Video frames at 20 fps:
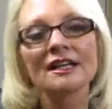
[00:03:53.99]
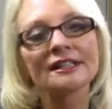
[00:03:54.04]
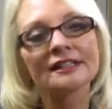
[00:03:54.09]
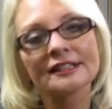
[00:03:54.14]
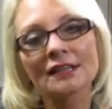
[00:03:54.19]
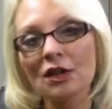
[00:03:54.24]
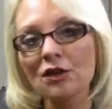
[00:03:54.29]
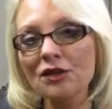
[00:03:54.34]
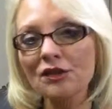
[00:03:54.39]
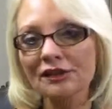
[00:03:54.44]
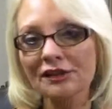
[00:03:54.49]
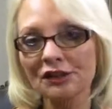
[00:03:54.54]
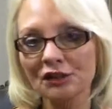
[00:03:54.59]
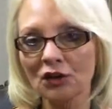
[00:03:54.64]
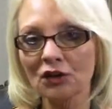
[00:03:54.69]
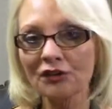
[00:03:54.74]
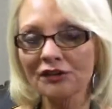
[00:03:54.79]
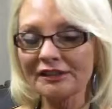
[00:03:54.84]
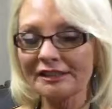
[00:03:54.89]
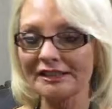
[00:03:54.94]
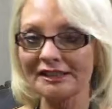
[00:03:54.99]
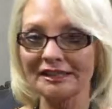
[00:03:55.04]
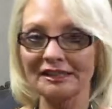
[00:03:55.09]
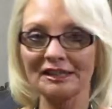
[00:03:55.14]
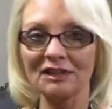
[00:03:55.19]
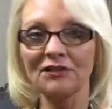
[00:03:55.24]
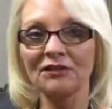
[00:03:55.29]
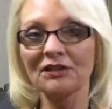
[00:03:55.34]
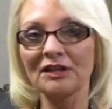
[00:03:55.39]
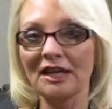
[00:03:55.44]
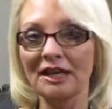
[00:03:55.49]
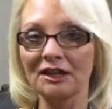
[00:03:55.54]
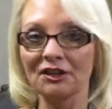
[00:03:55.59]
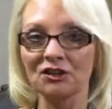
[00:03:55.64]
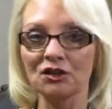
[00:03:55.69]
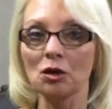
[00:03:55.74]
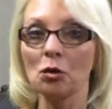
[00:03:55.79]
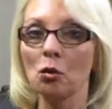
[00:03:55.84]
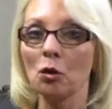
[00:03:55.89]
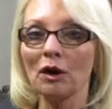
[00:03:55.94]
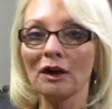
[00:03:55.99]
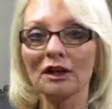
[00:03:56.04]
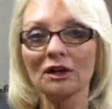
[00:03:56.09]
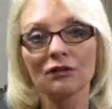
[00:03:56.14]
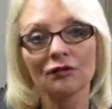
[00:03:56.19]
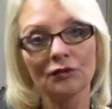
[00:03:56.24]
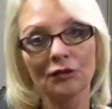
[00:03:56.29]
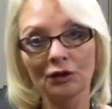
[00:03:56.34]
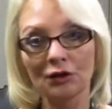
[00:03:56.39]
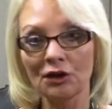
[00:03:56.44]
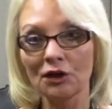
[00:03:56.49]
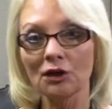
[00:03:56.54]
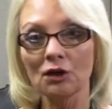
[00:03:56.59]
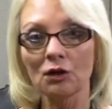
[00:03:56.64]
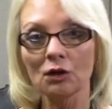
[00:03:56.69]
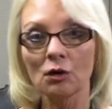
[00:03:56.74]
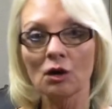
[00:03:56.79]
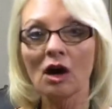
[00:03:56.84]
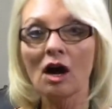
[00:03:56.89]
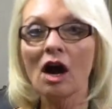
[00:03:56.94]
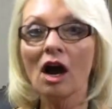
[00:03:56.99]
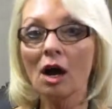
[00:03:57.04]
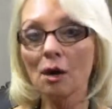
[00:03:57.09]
so the services of an agent working for you